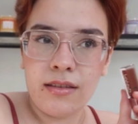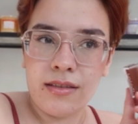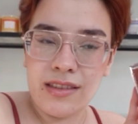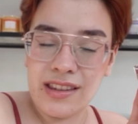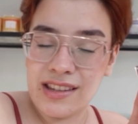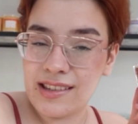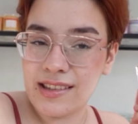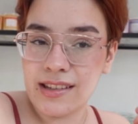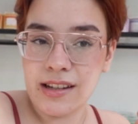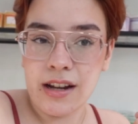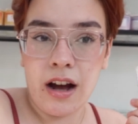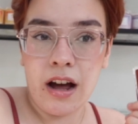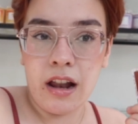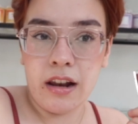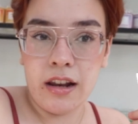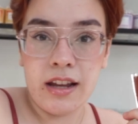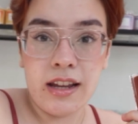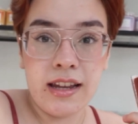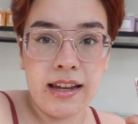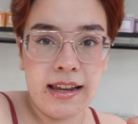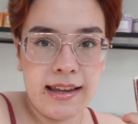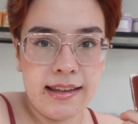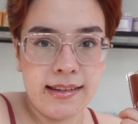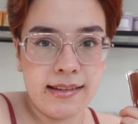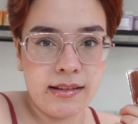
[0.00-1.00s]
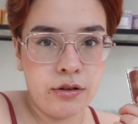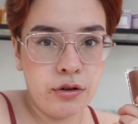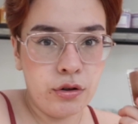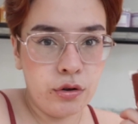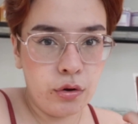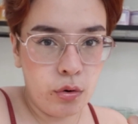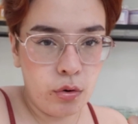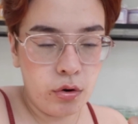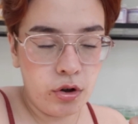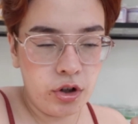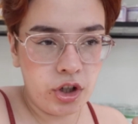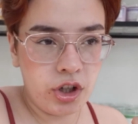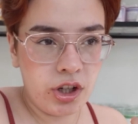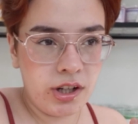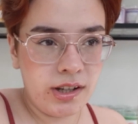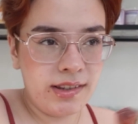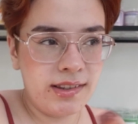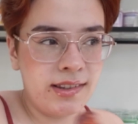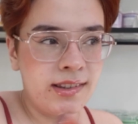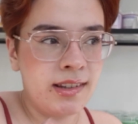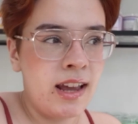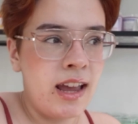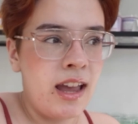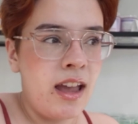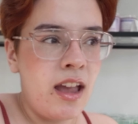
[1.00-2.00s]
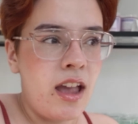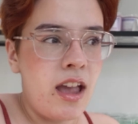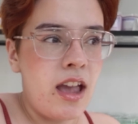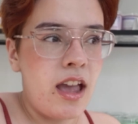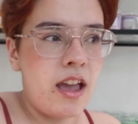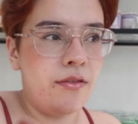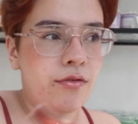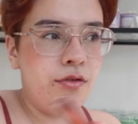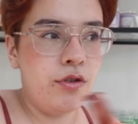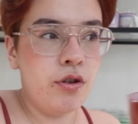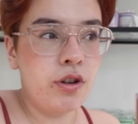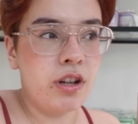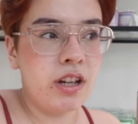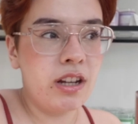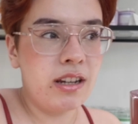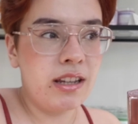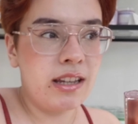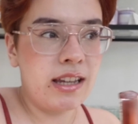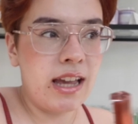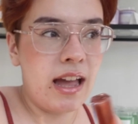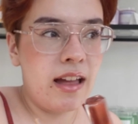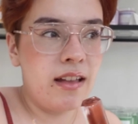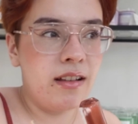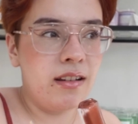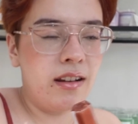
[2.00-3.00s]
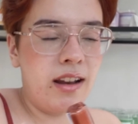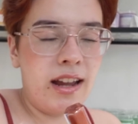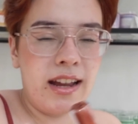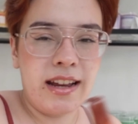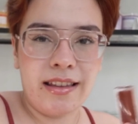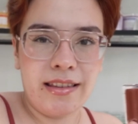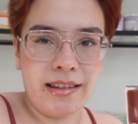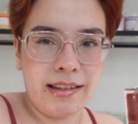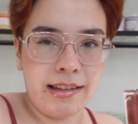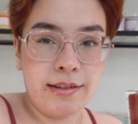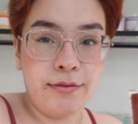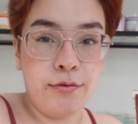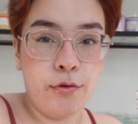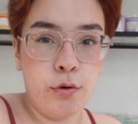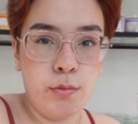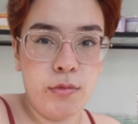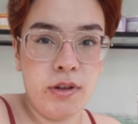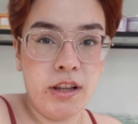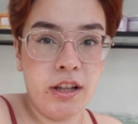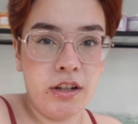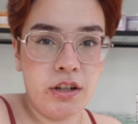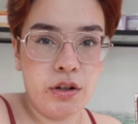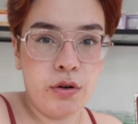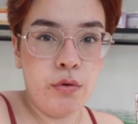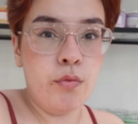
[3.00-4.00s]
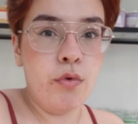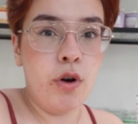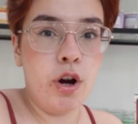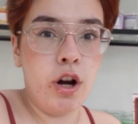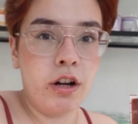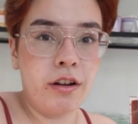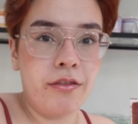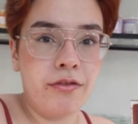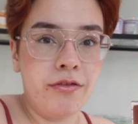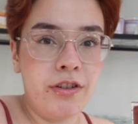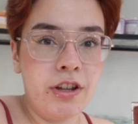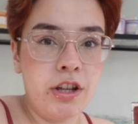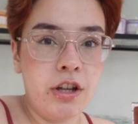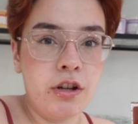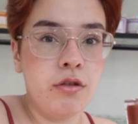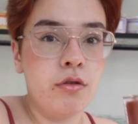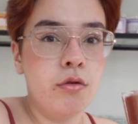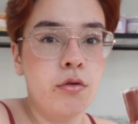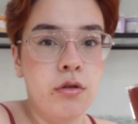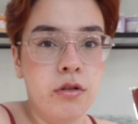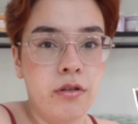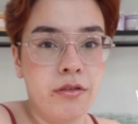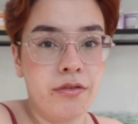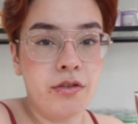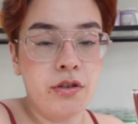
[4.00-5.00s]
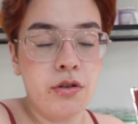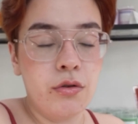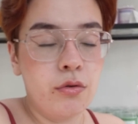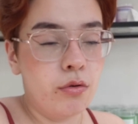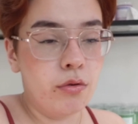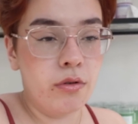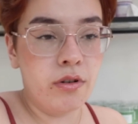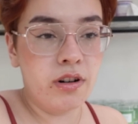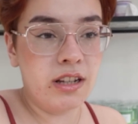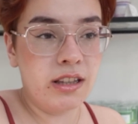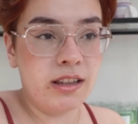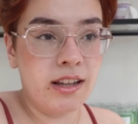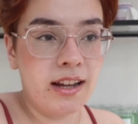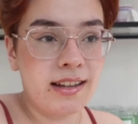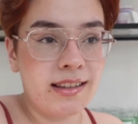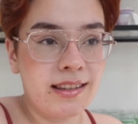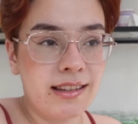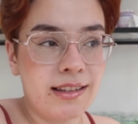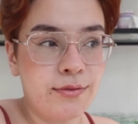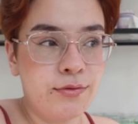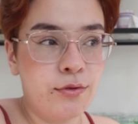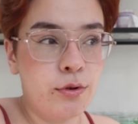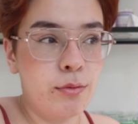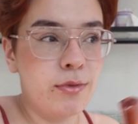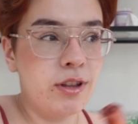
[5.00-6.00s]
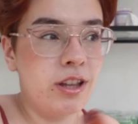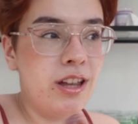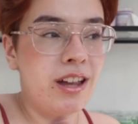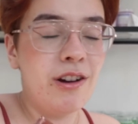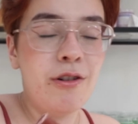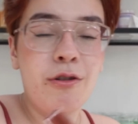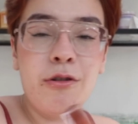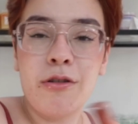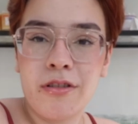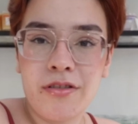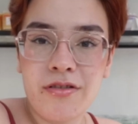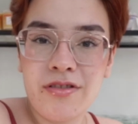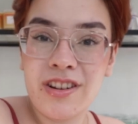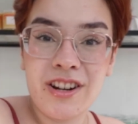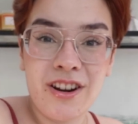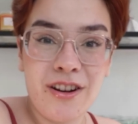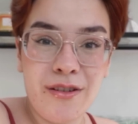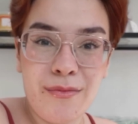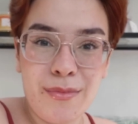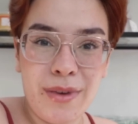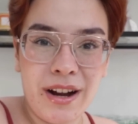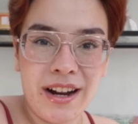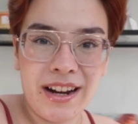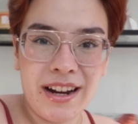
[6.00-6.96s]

this color is gorgeous. If you can get like this formula to work for you, or if you already like this formula, or if you don't